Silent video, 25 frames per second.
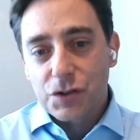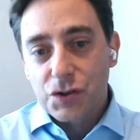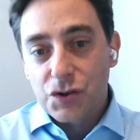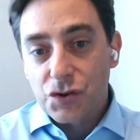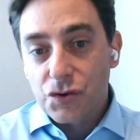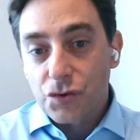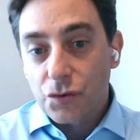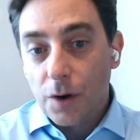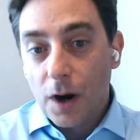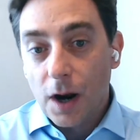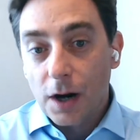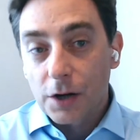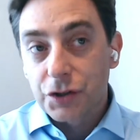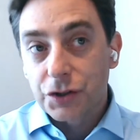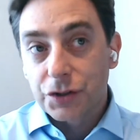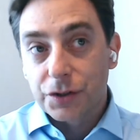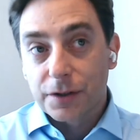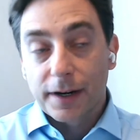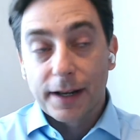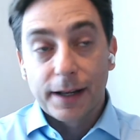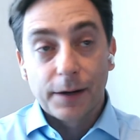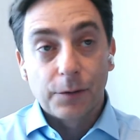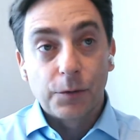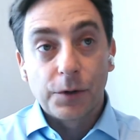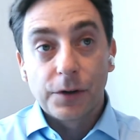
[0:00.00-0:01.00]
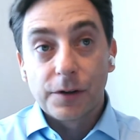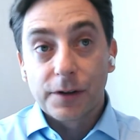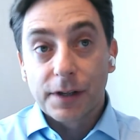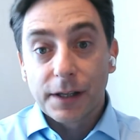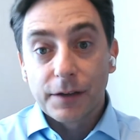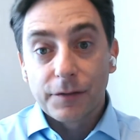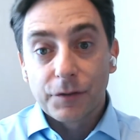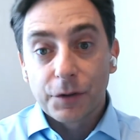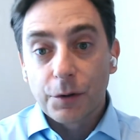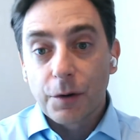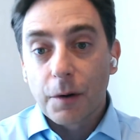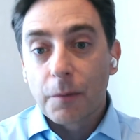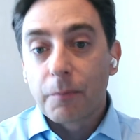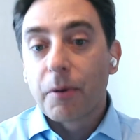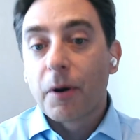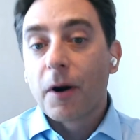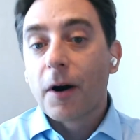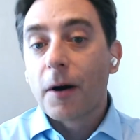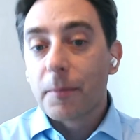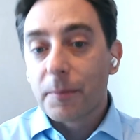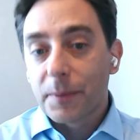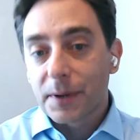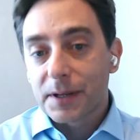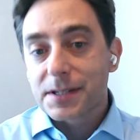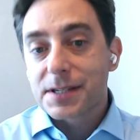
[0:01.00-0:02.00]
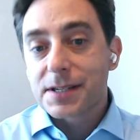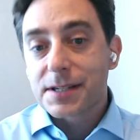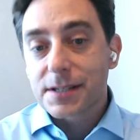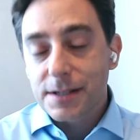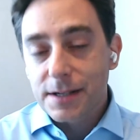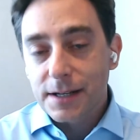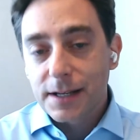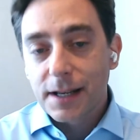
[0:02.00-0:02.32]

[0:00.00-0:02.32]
structure and we'll give you a purpose.